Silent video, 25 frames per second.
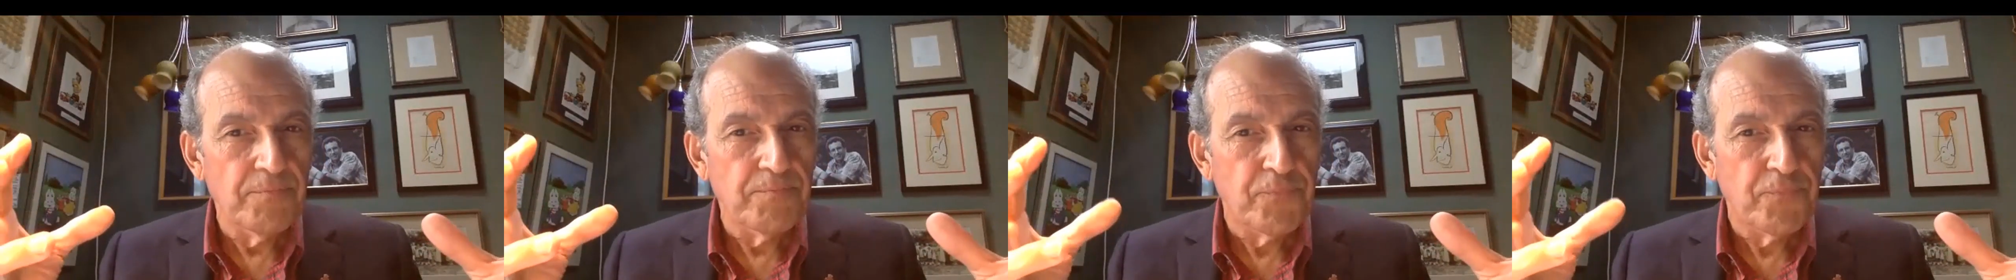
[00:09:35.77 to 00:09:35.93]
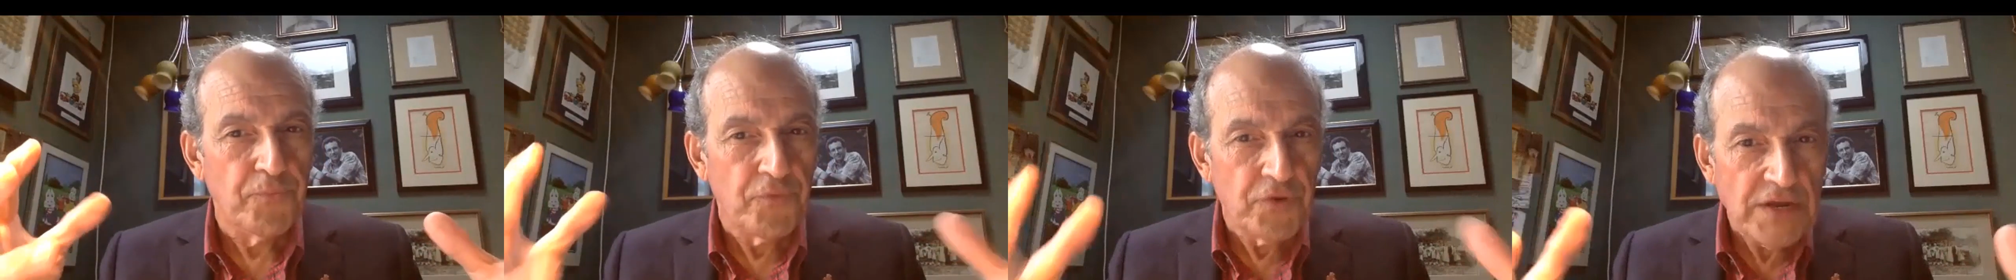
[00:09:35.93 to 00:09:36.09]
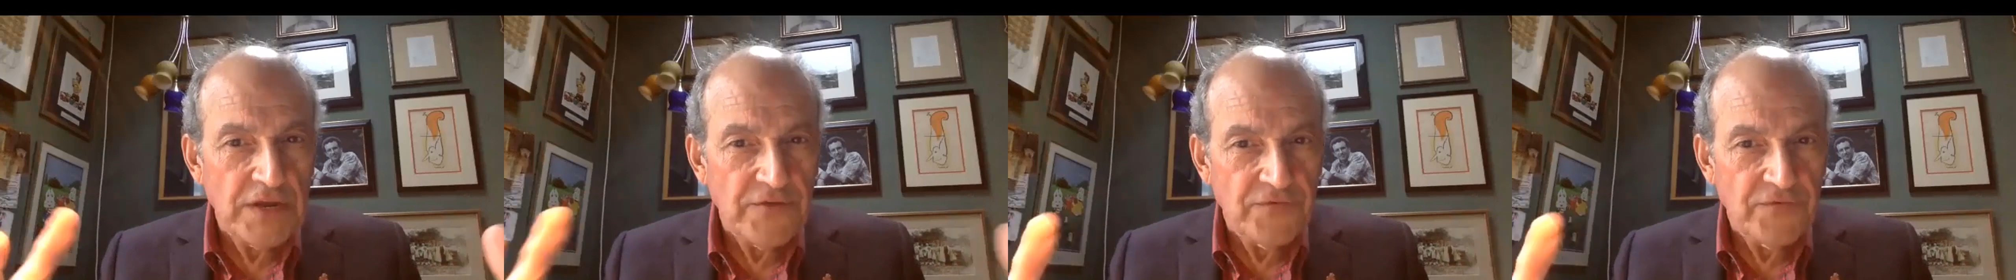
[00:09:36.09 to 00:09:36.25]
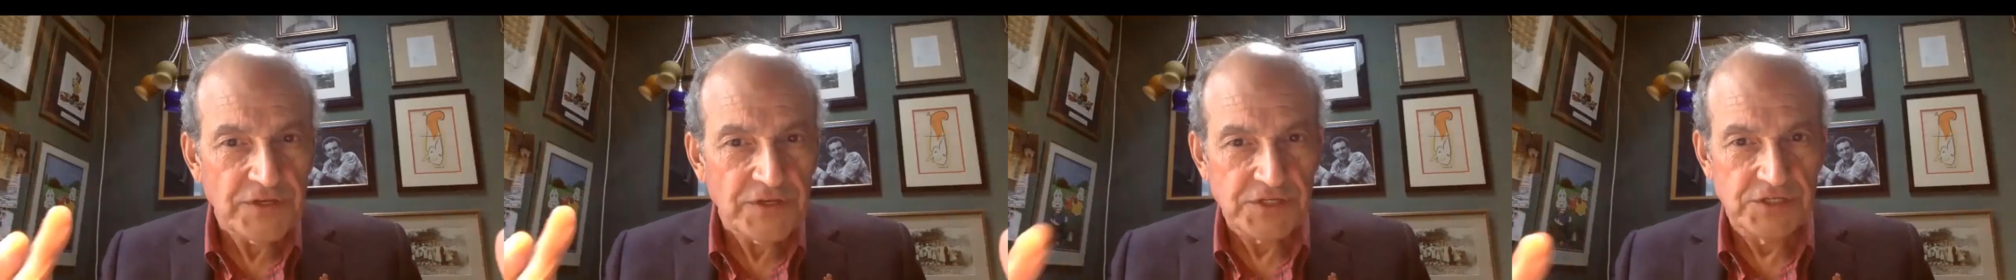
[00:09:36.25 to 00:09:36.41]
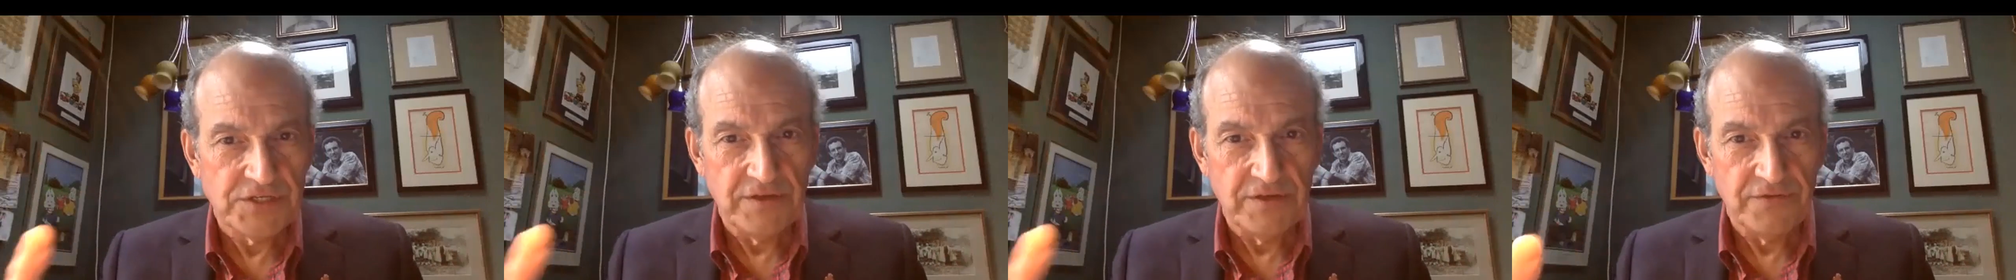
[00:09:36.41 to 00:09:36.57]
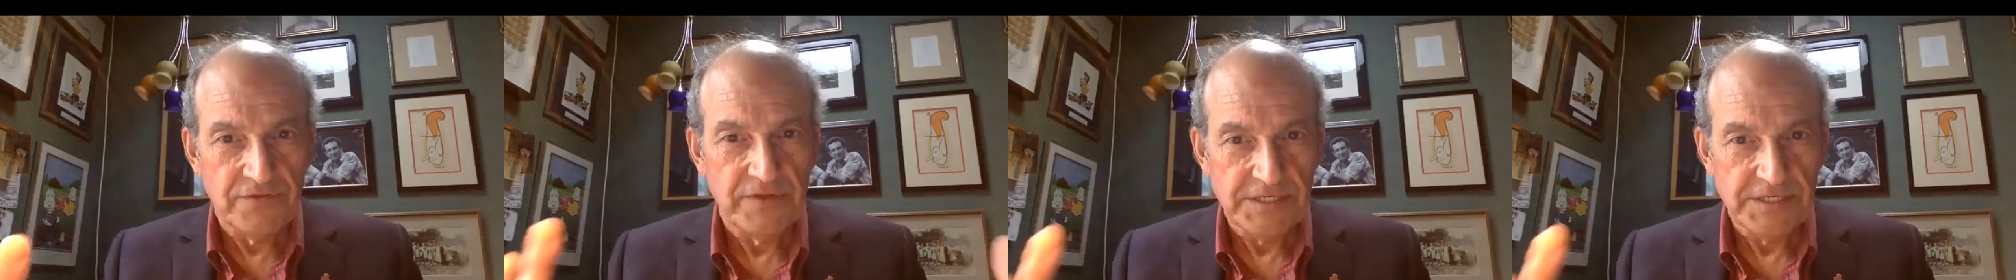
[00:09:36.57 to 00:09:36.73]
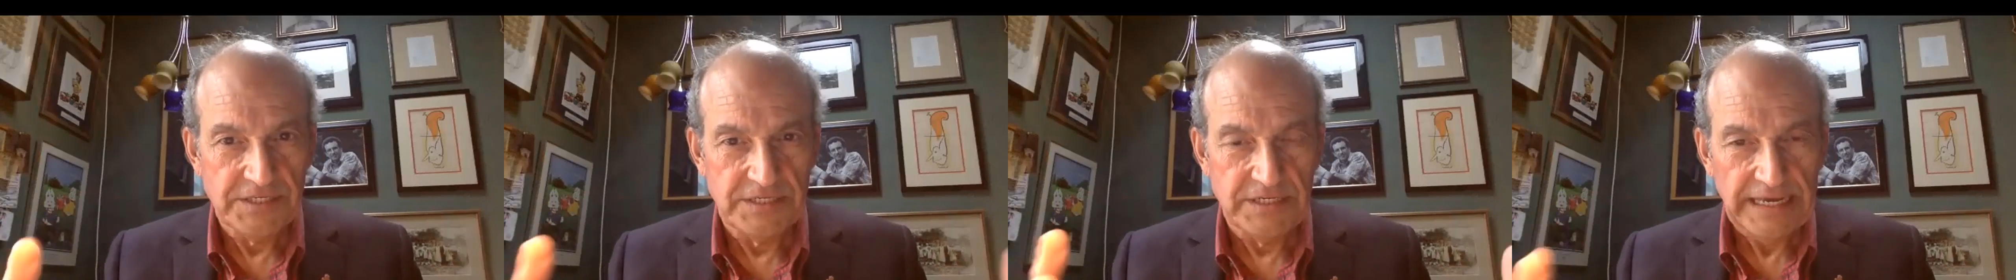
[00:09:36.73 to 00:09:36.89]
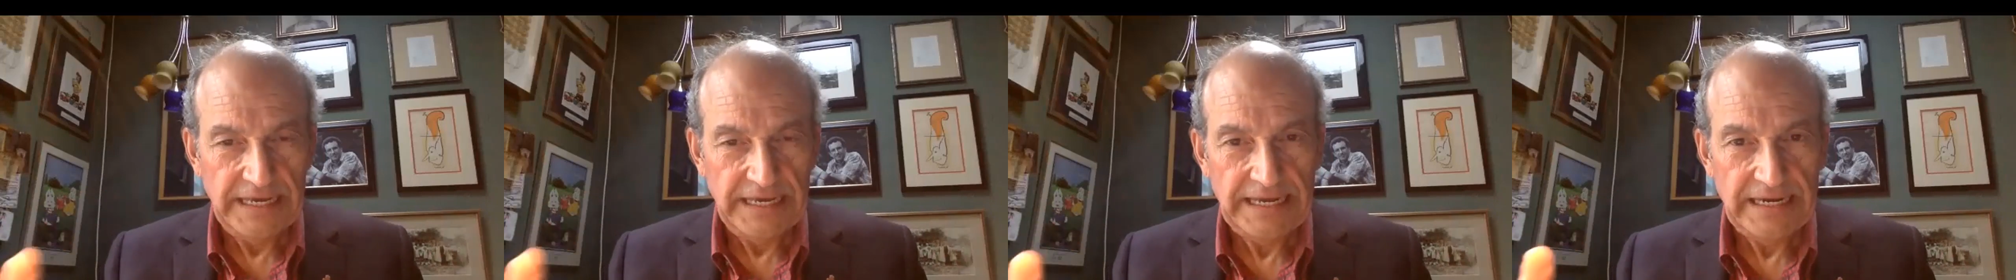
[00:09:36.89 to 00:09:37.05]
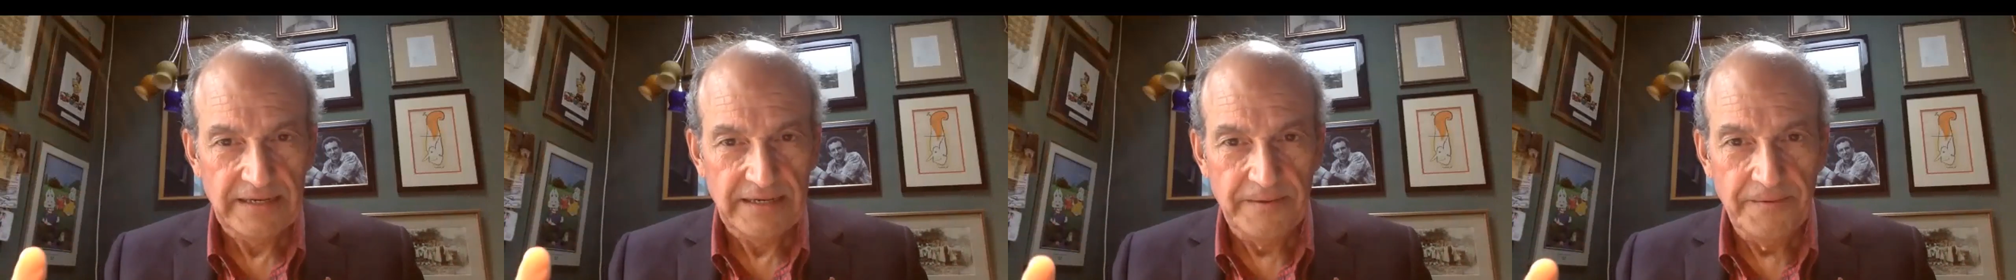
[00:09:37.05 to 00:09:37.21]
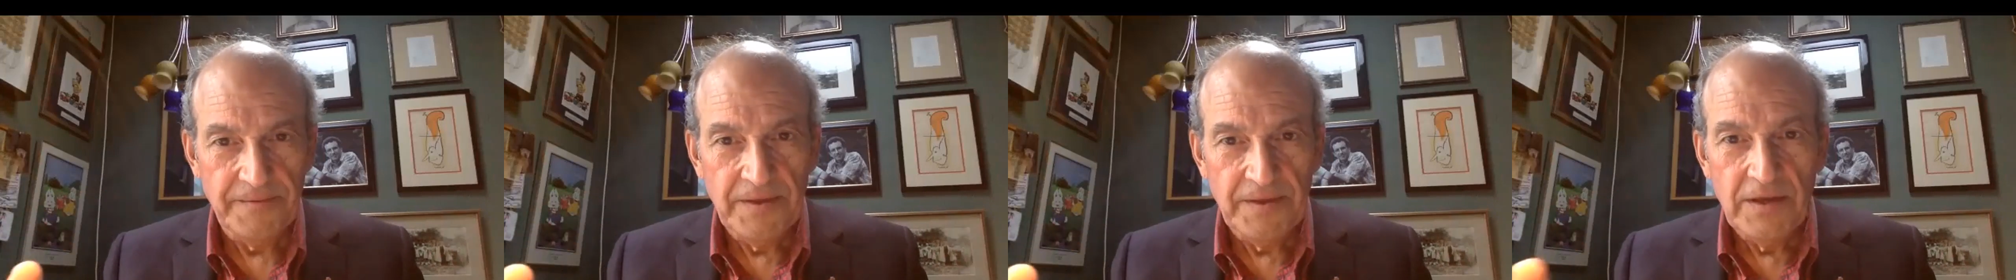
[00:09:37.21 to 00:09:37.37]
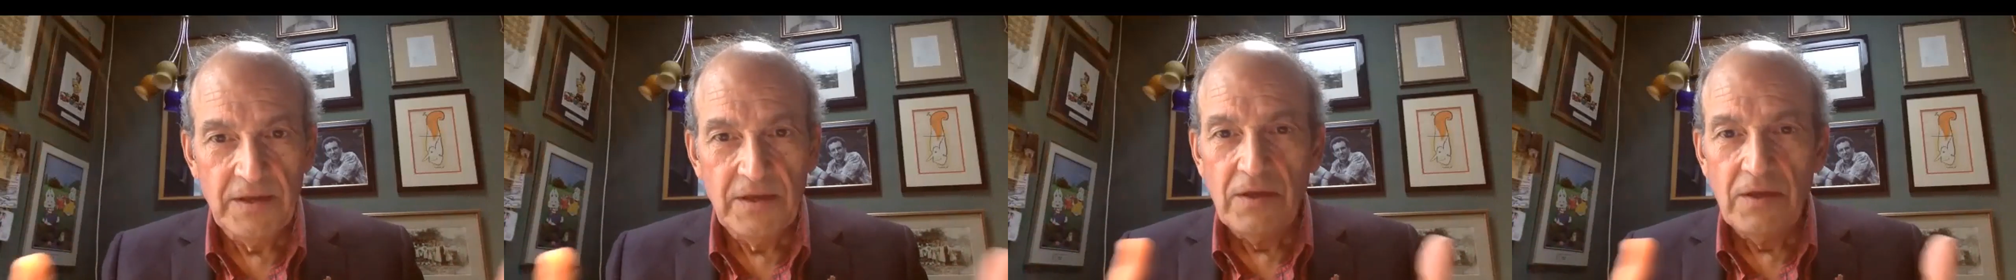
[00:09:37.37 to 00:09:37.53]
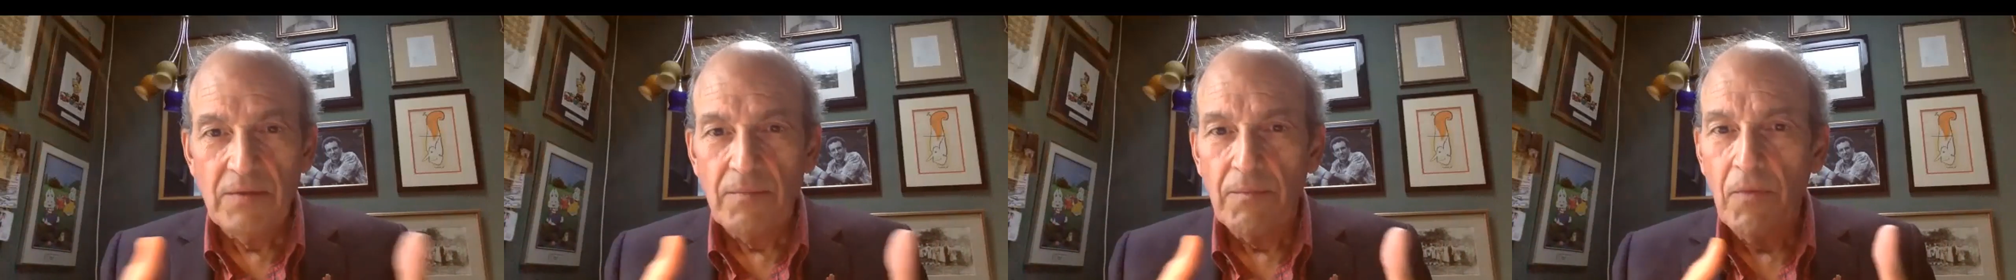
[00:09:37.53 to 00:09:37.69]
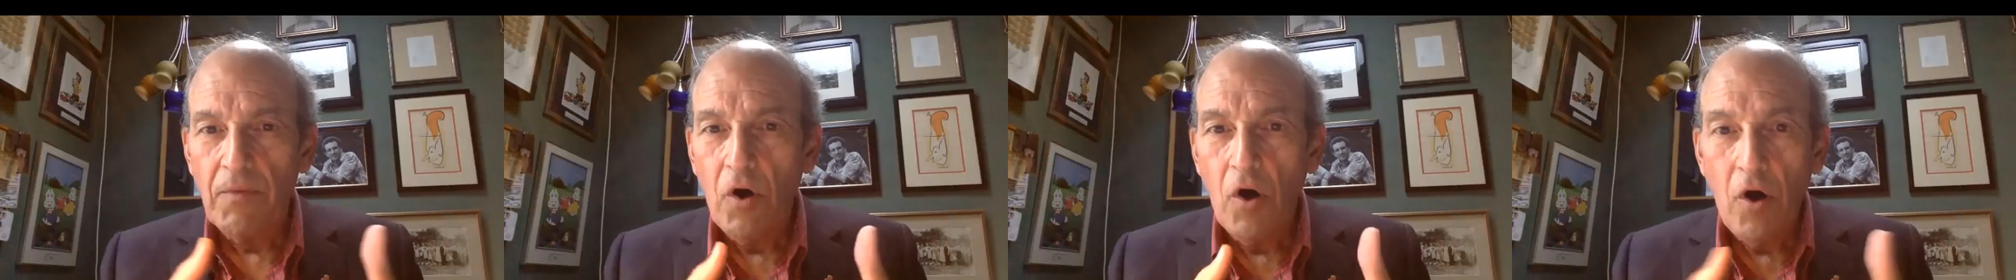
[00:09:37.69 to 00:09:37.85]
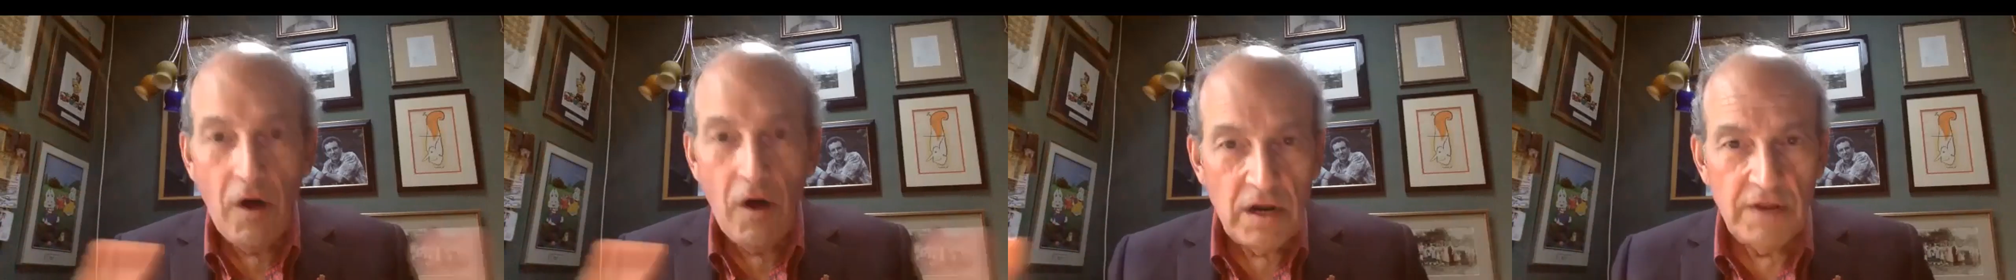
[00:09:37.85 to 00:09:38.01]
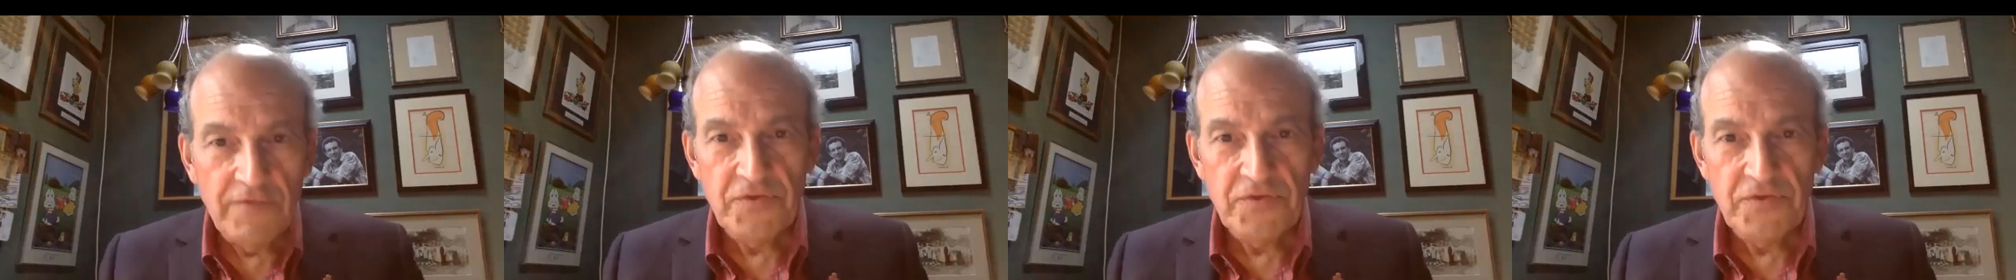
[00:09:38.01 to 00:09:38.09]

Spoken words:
previous to this date, all